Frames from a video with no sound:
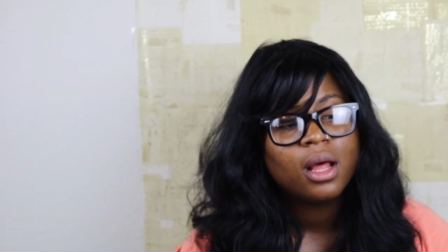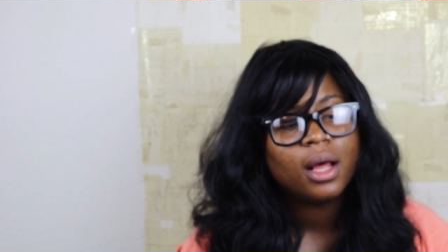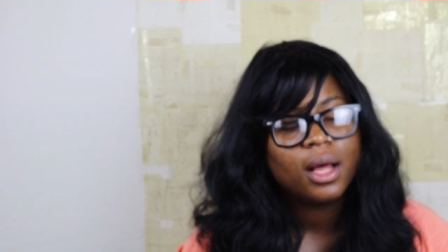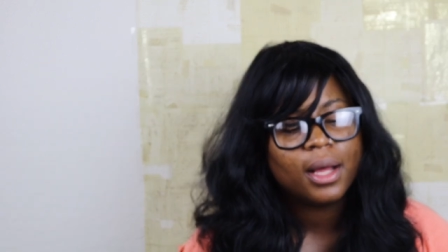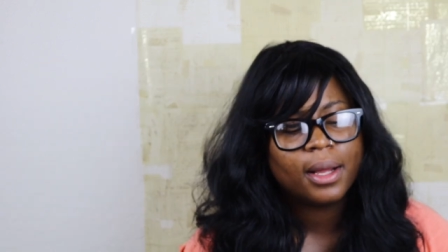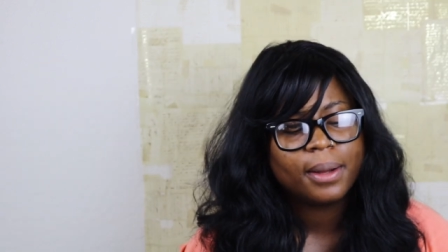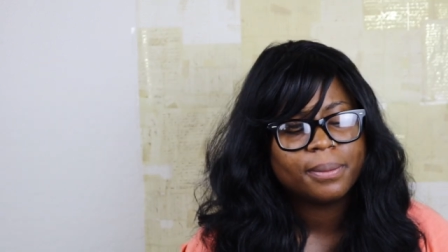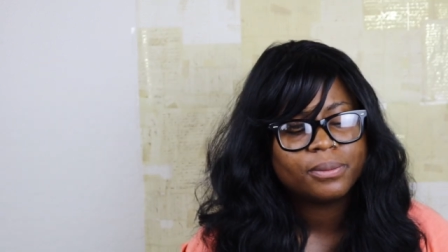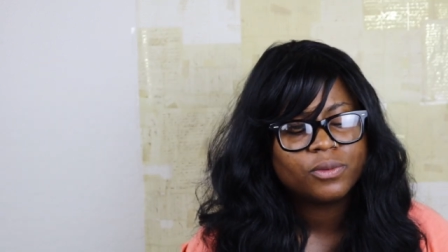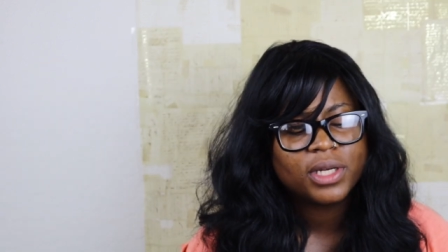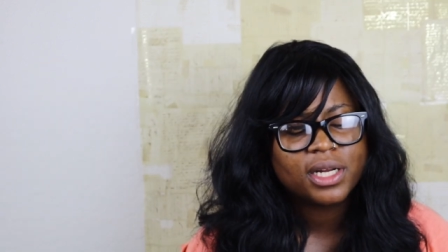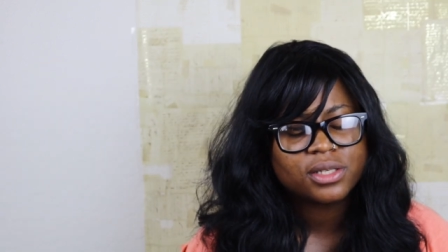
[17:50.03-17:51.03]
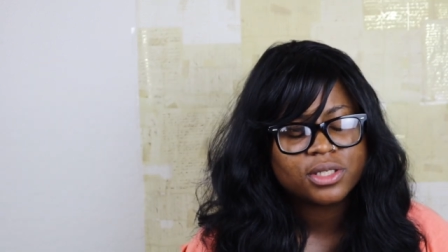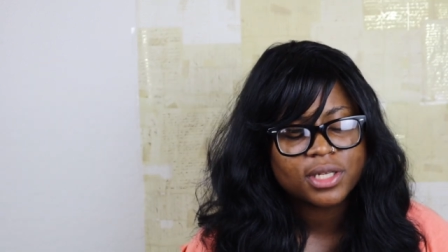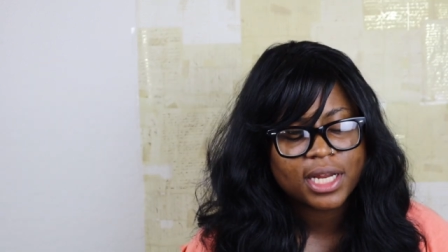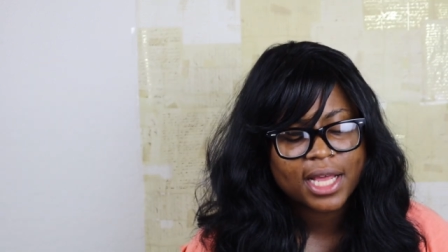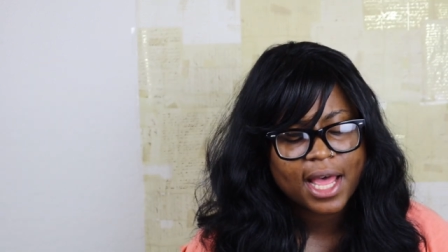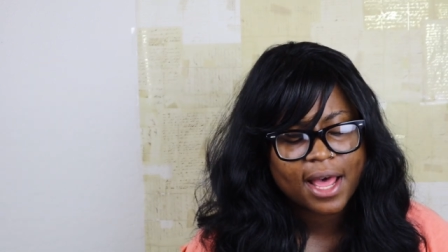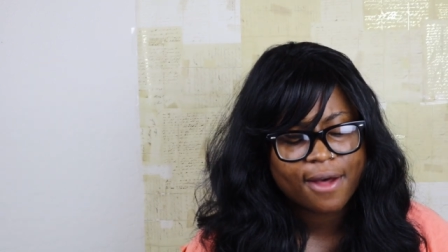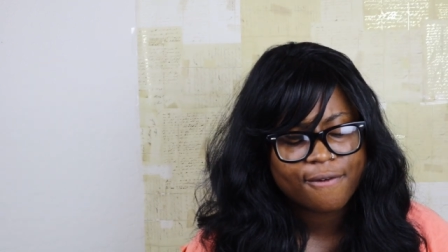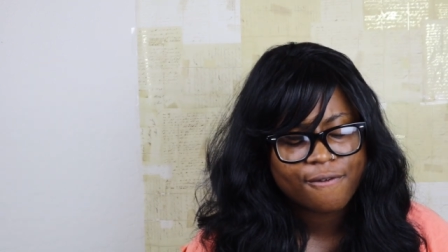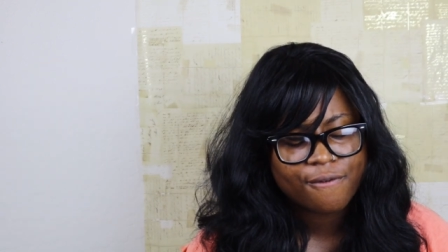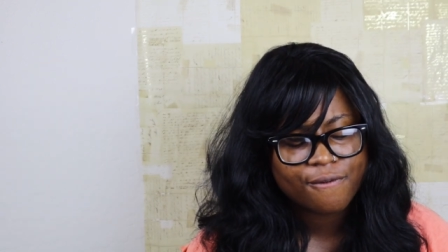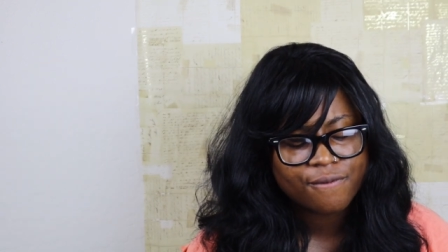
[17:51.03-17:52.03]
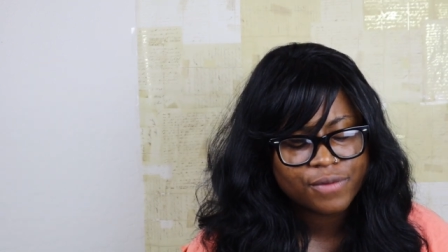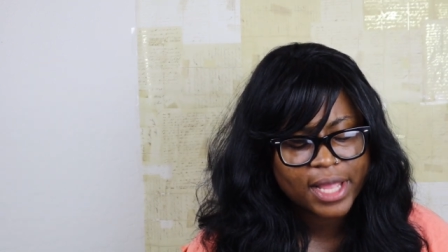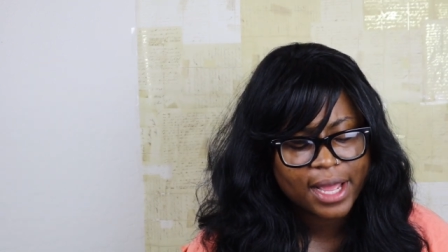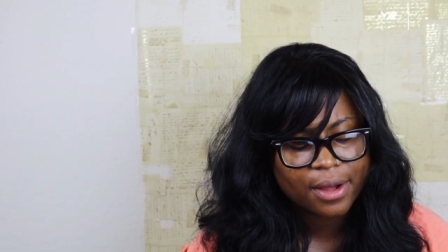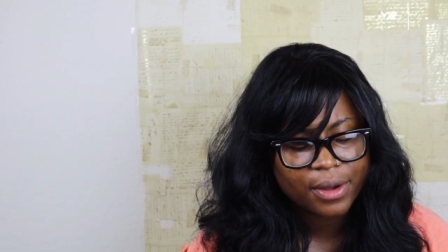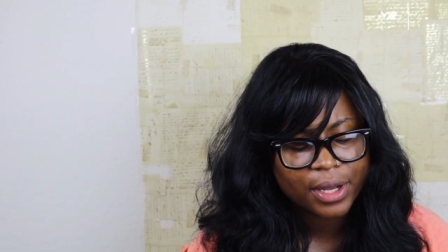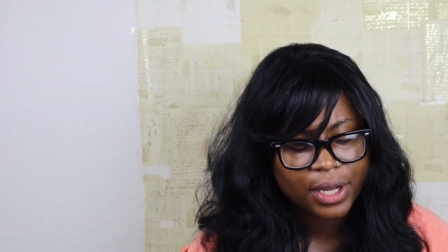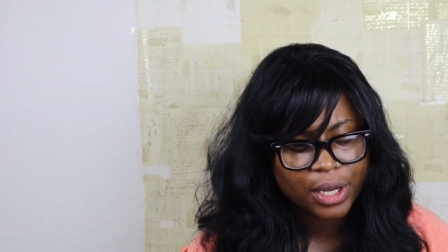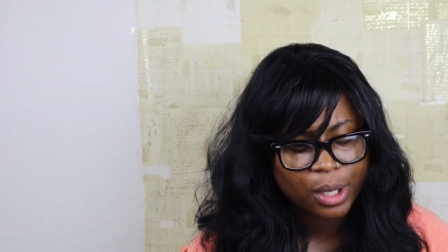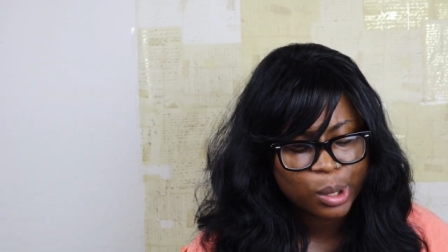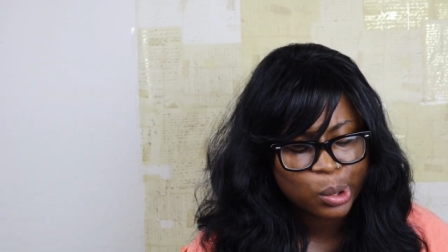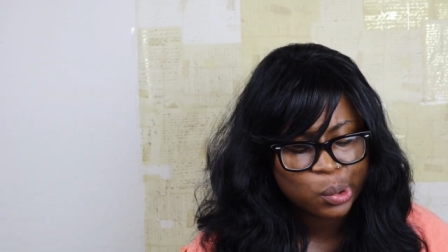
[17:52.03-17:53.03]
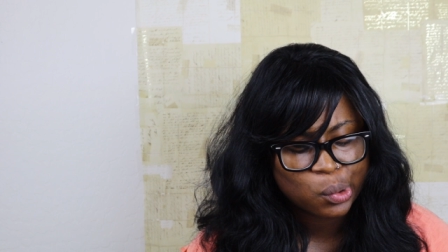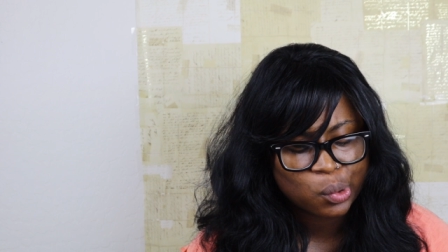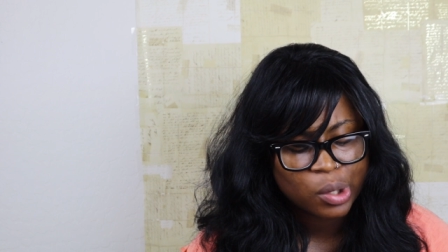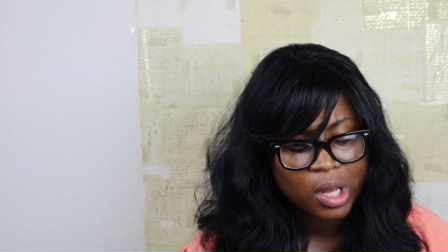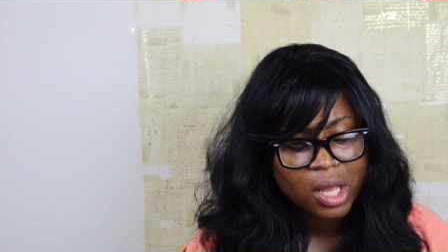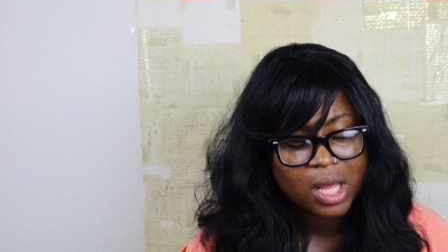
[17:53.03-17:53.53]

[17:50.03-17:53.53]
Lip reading: What else do they have down here?